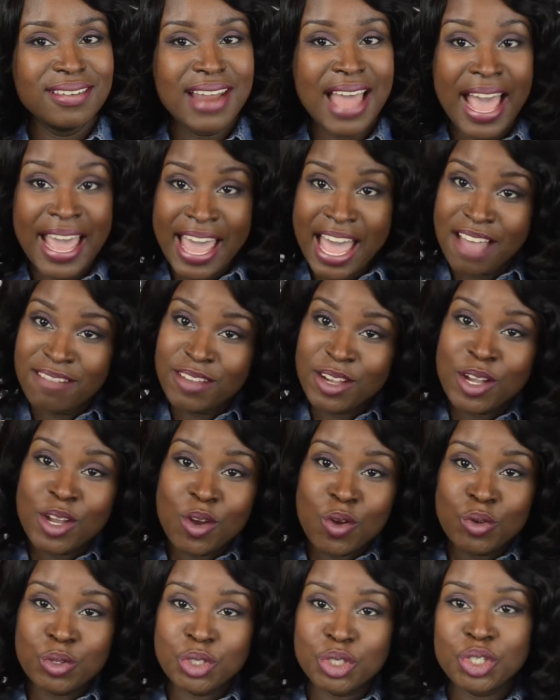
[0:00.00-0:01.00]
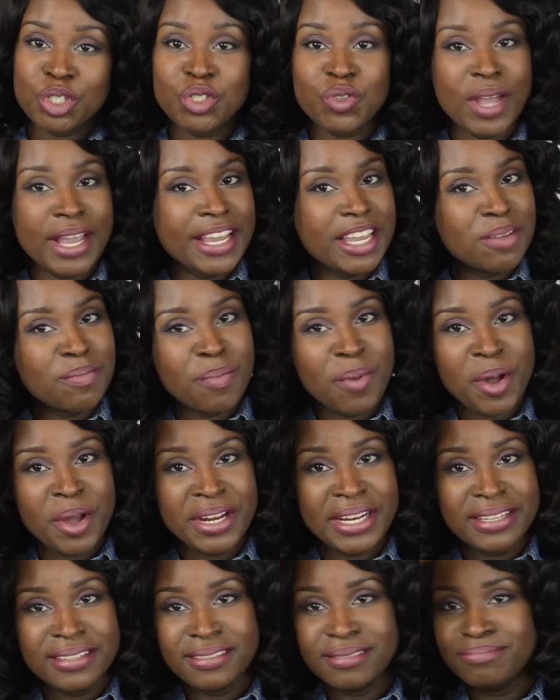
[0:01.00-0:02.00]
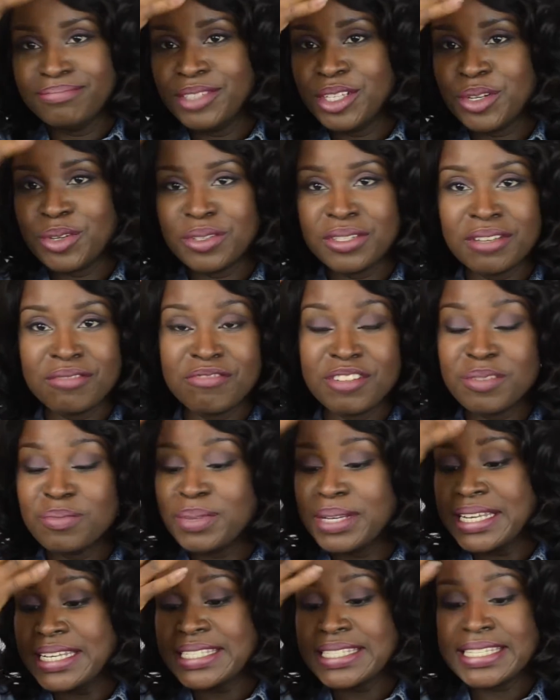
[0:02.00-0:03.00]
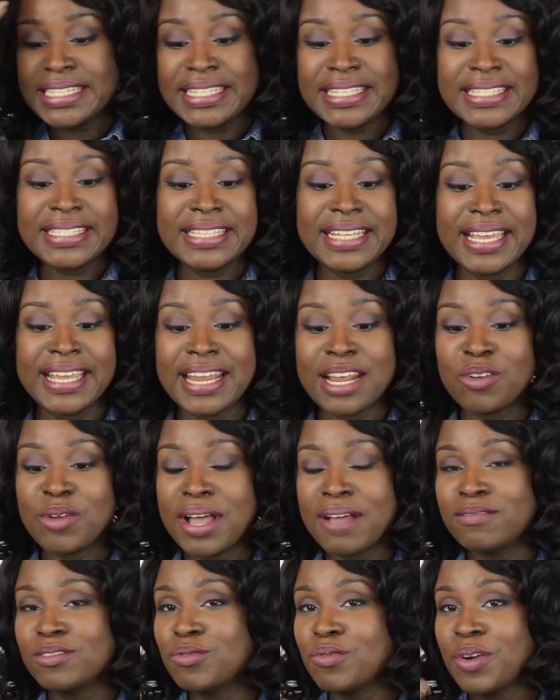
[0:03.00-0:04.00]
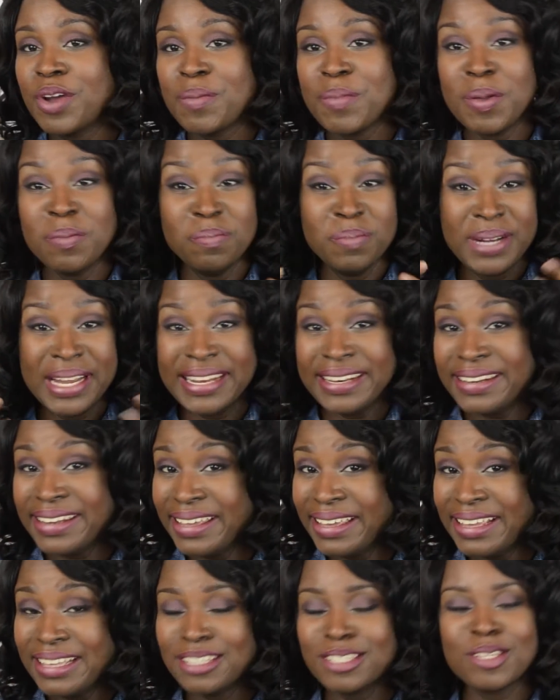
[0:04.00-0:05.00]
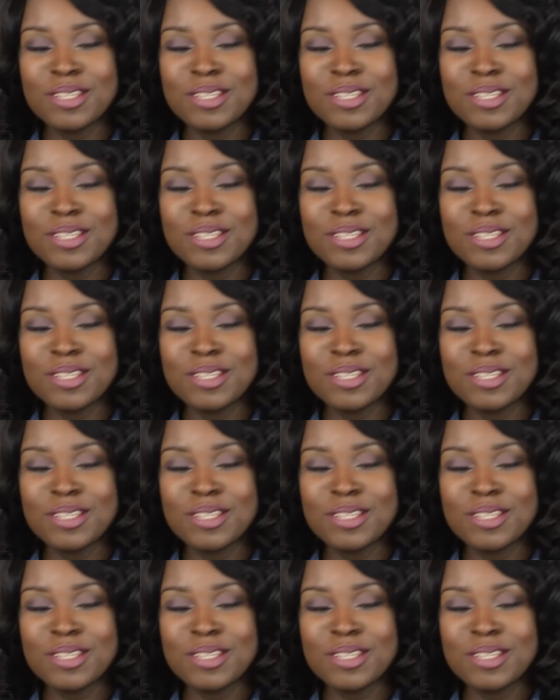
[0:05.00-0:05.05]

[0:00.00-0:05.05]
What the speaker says: I have a closure so I can part it, different places, and I don't have to worry about blending.